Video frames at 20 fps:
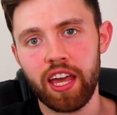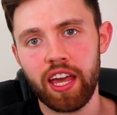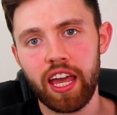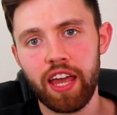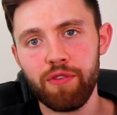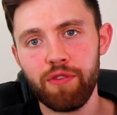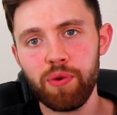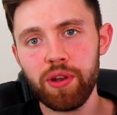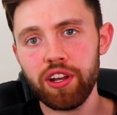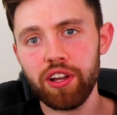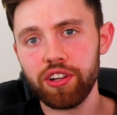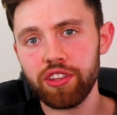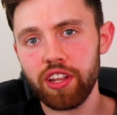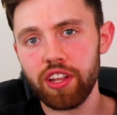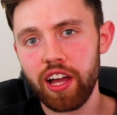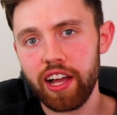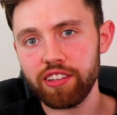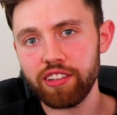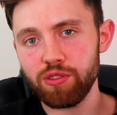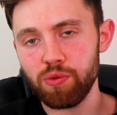If we look at the
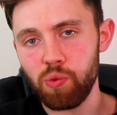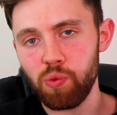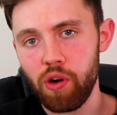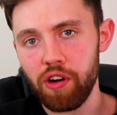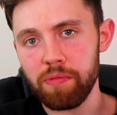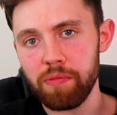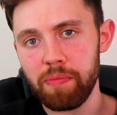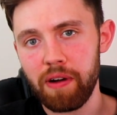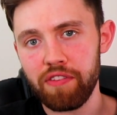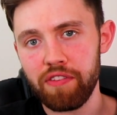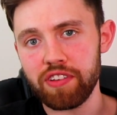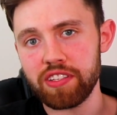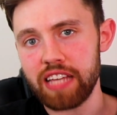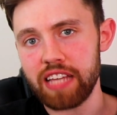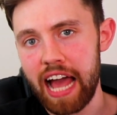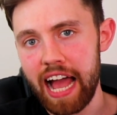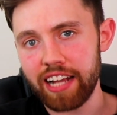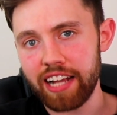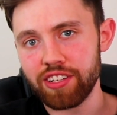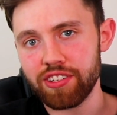likes of Warren Buffett's
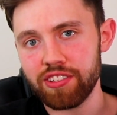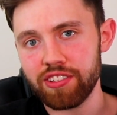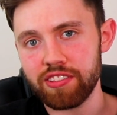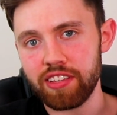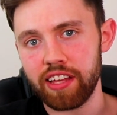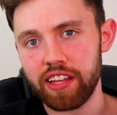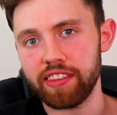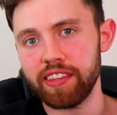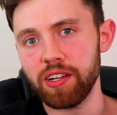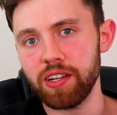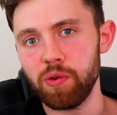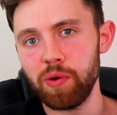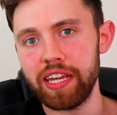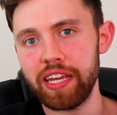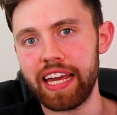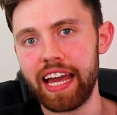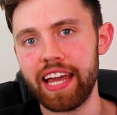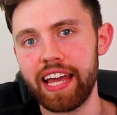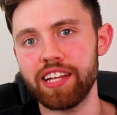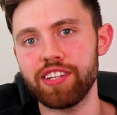actions, I think we
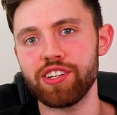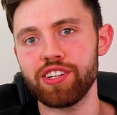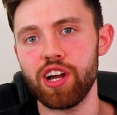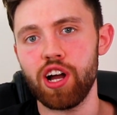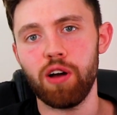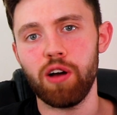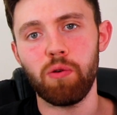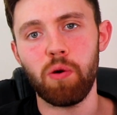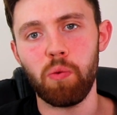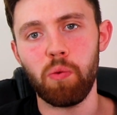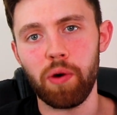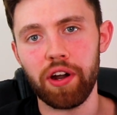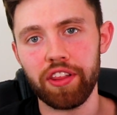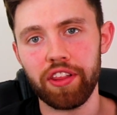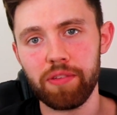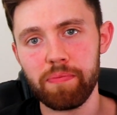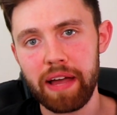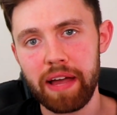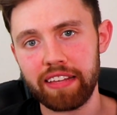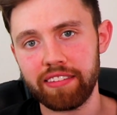gauge what one of
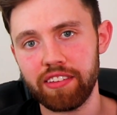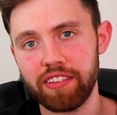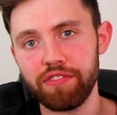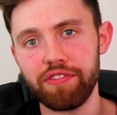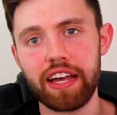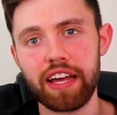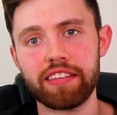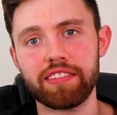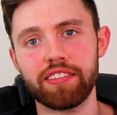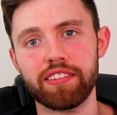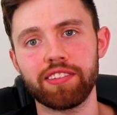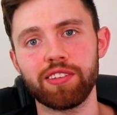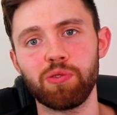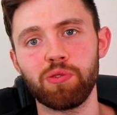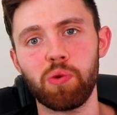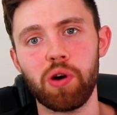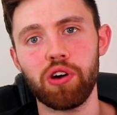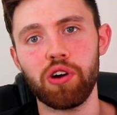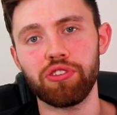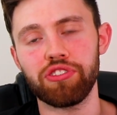the best investors in the
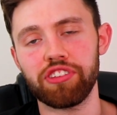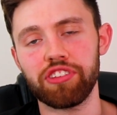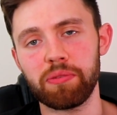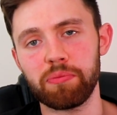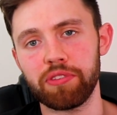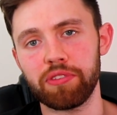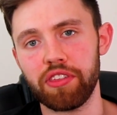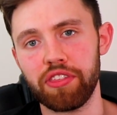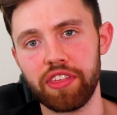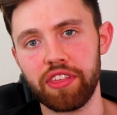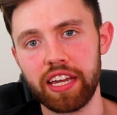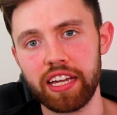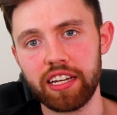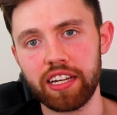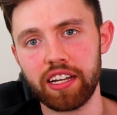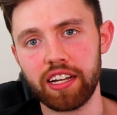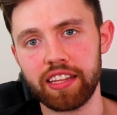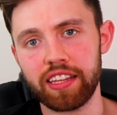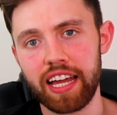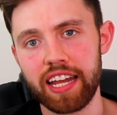world seems to
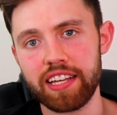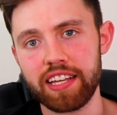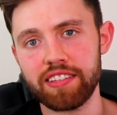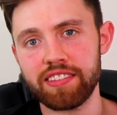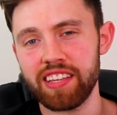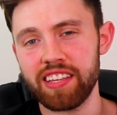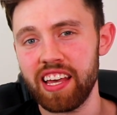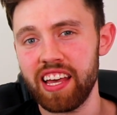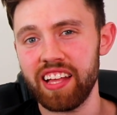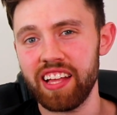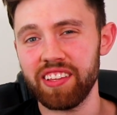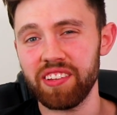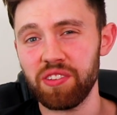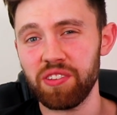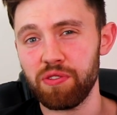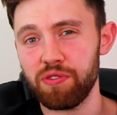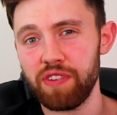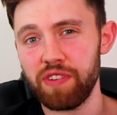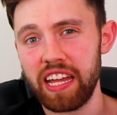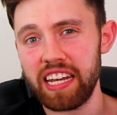think, and that is that
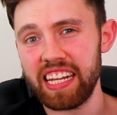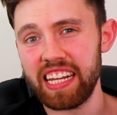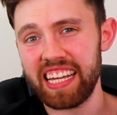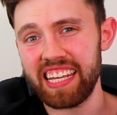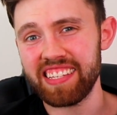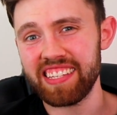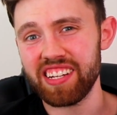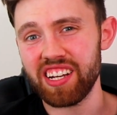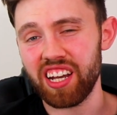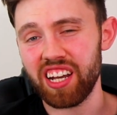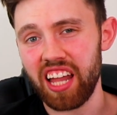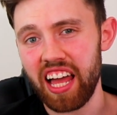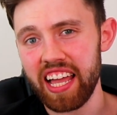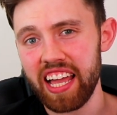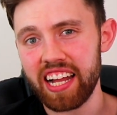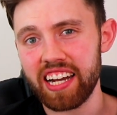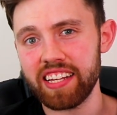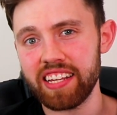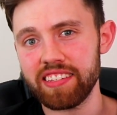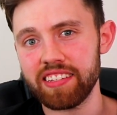the Fed isn't
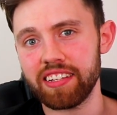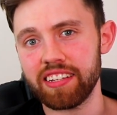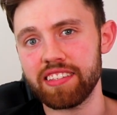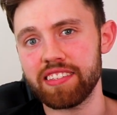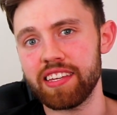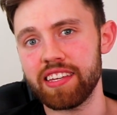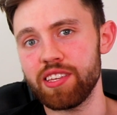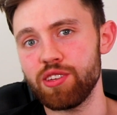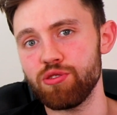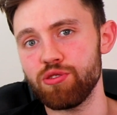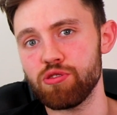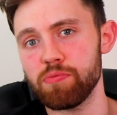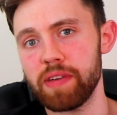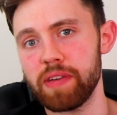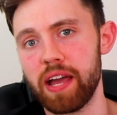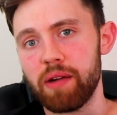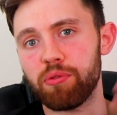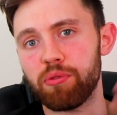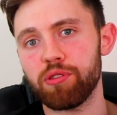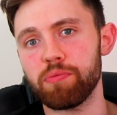likely to continue to
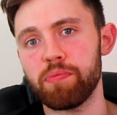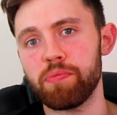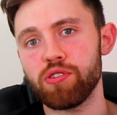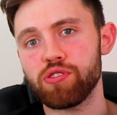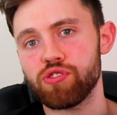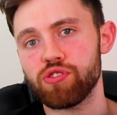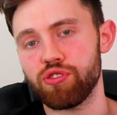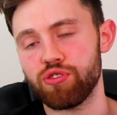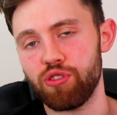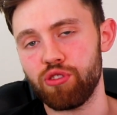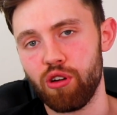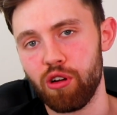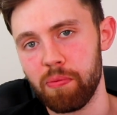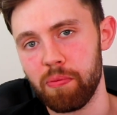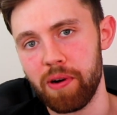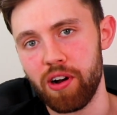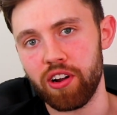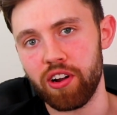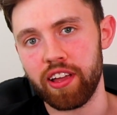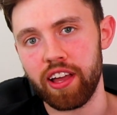be able to push the stock
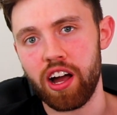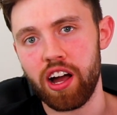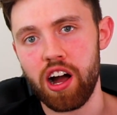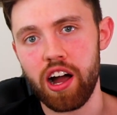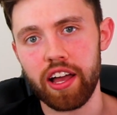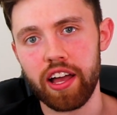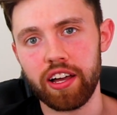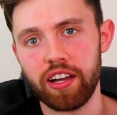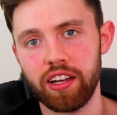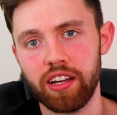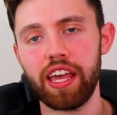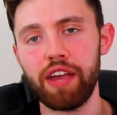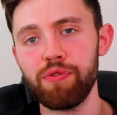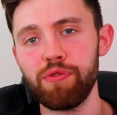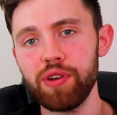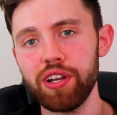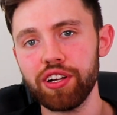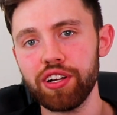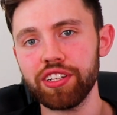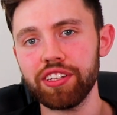market higher. If
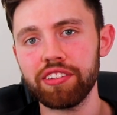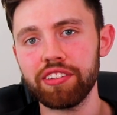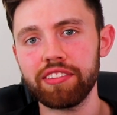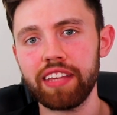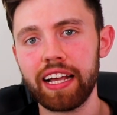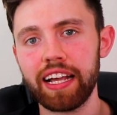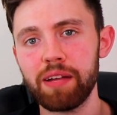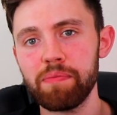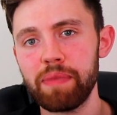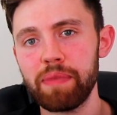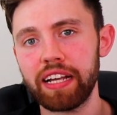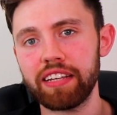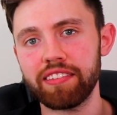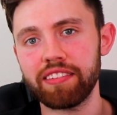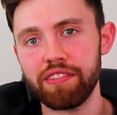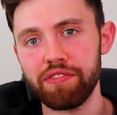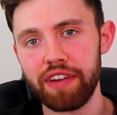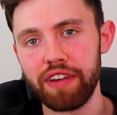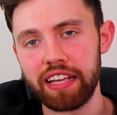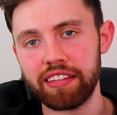we look at the second biggest
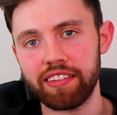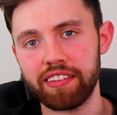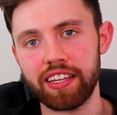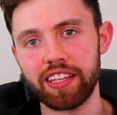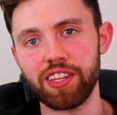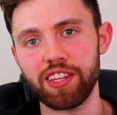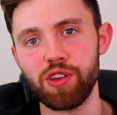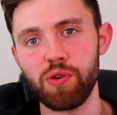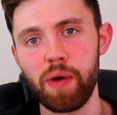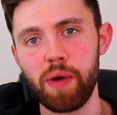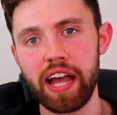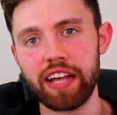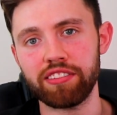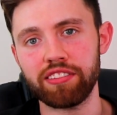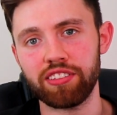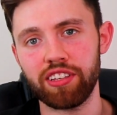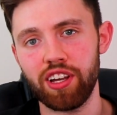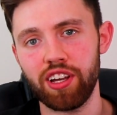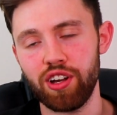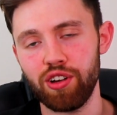investor in the
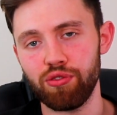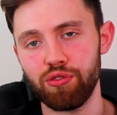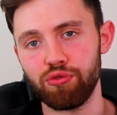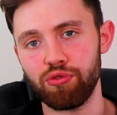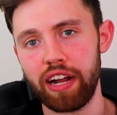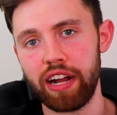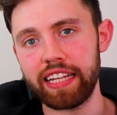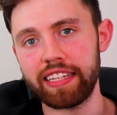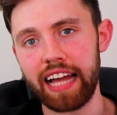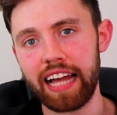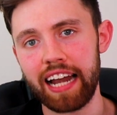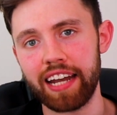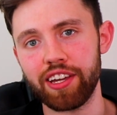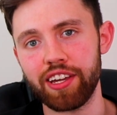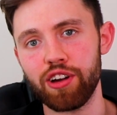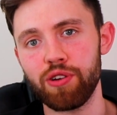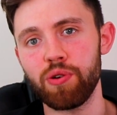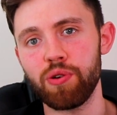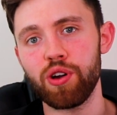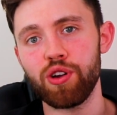US, Ray
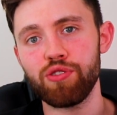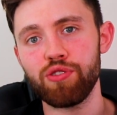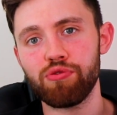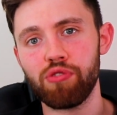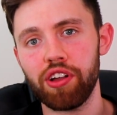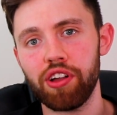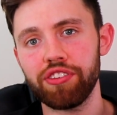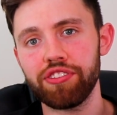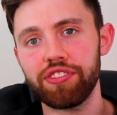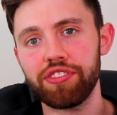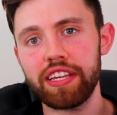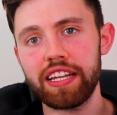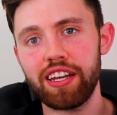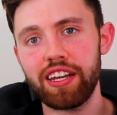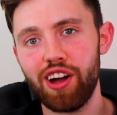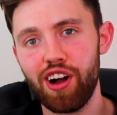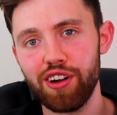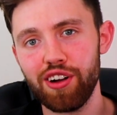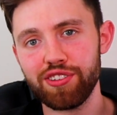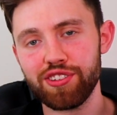Dalio, who runs the
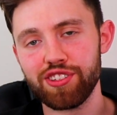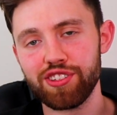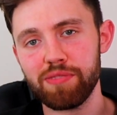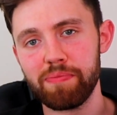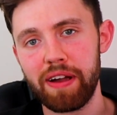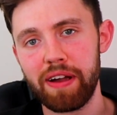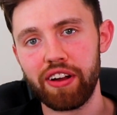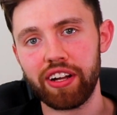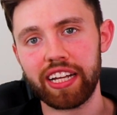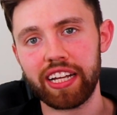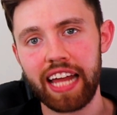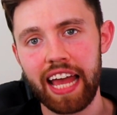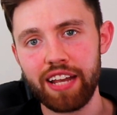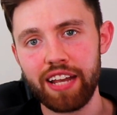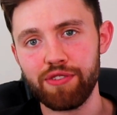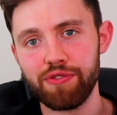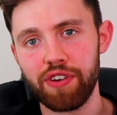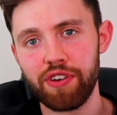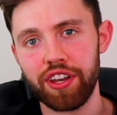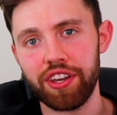largest American
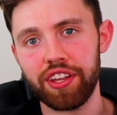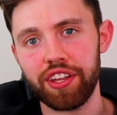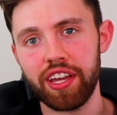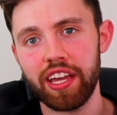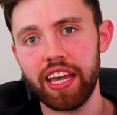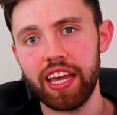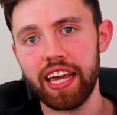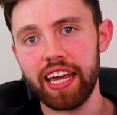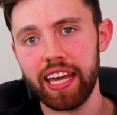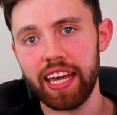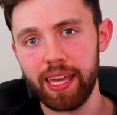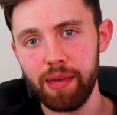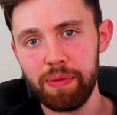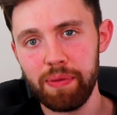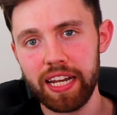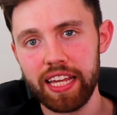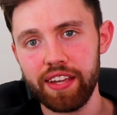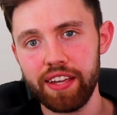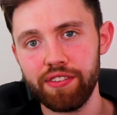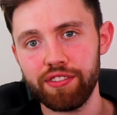hedge fund, he
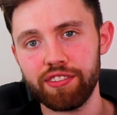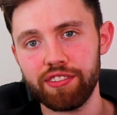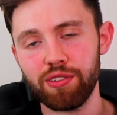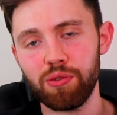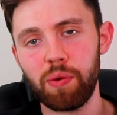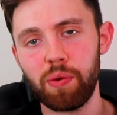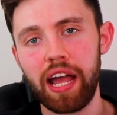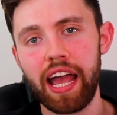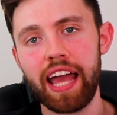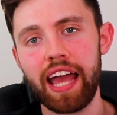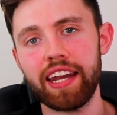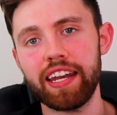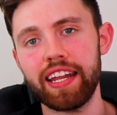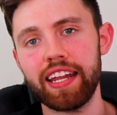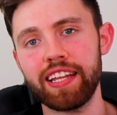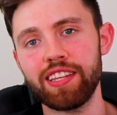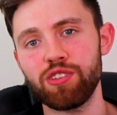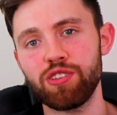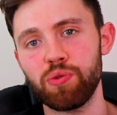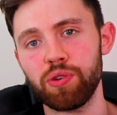believes we're headed
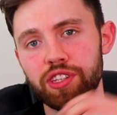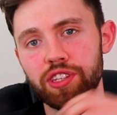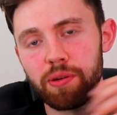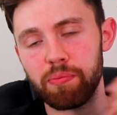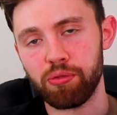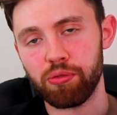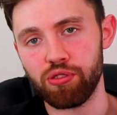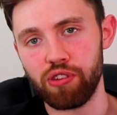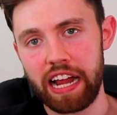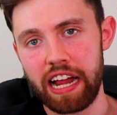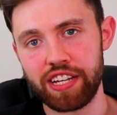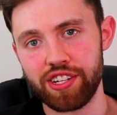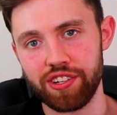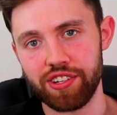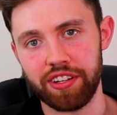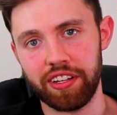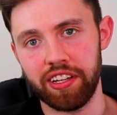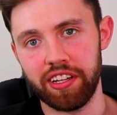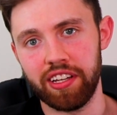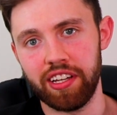into a
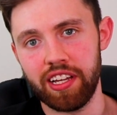depression.